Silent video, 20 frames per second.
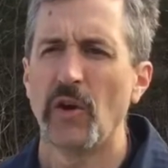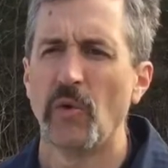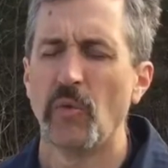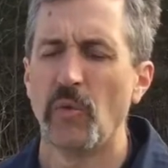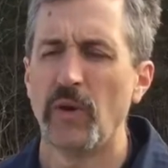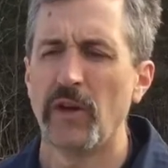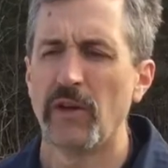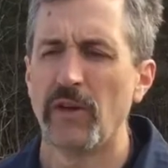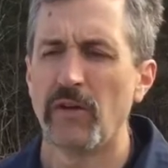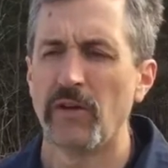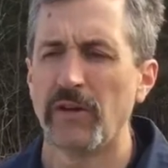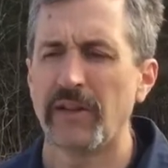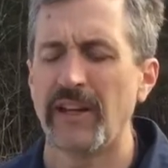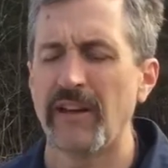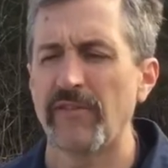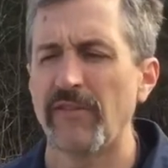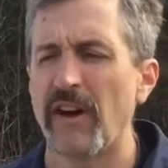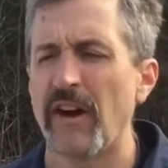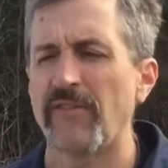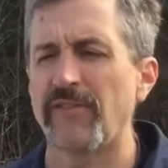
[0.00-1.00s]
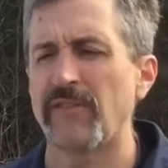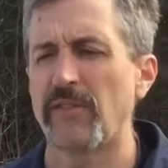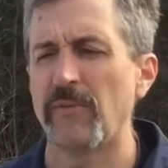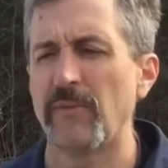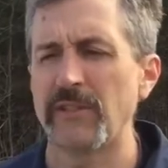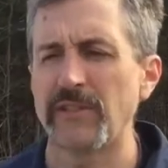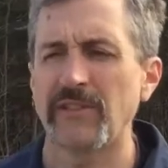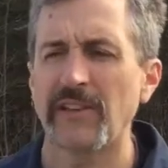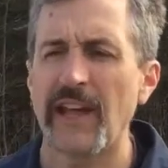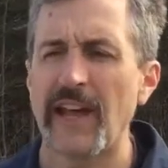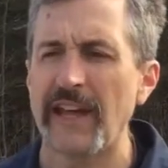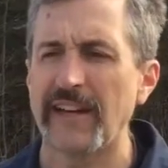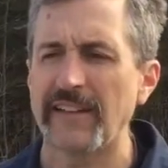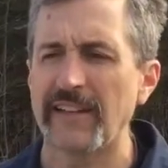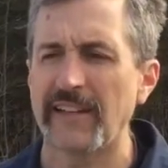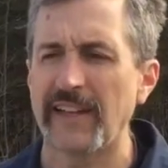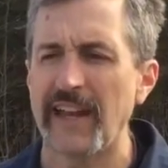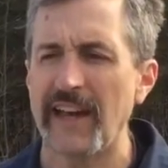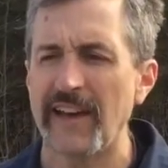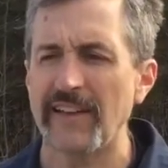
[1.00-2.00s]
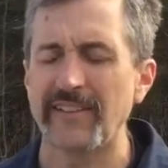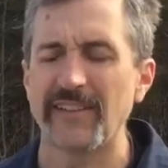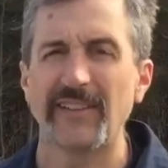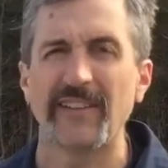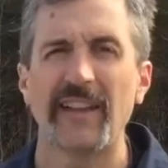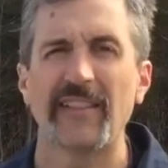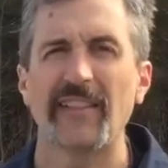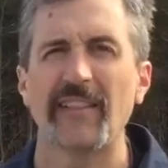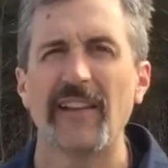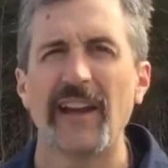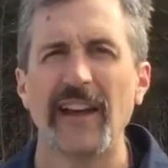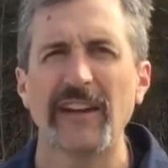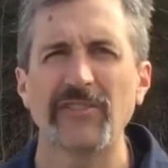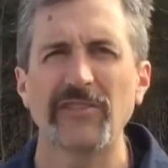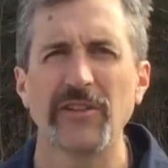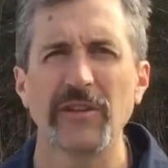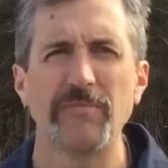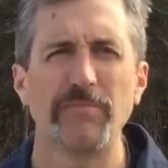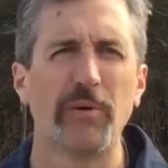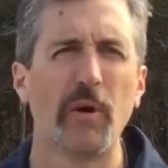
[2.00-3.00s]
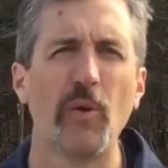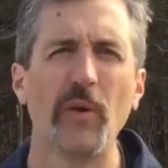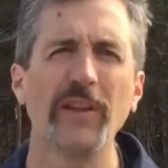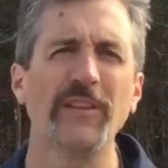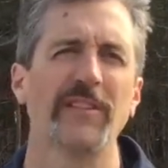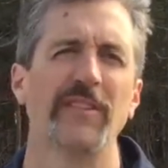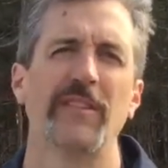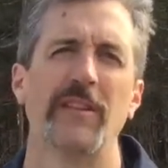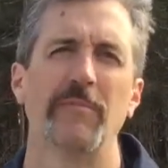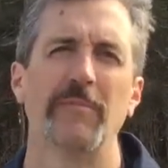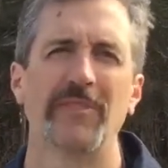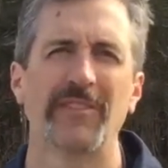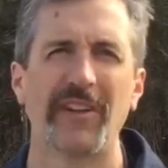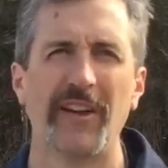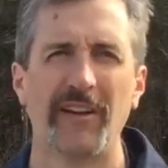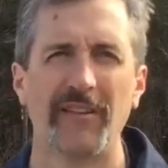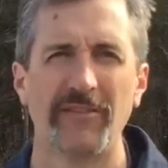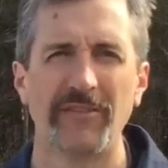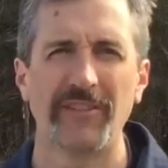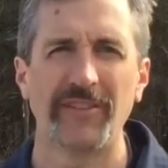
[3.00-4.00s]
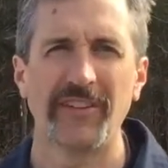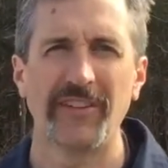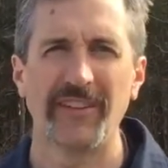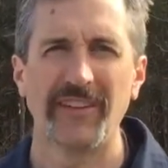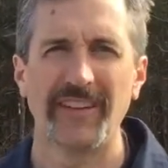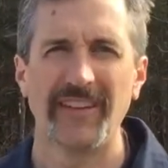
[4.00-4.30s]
will give off so much lactic acid that they'll actually poison themselves.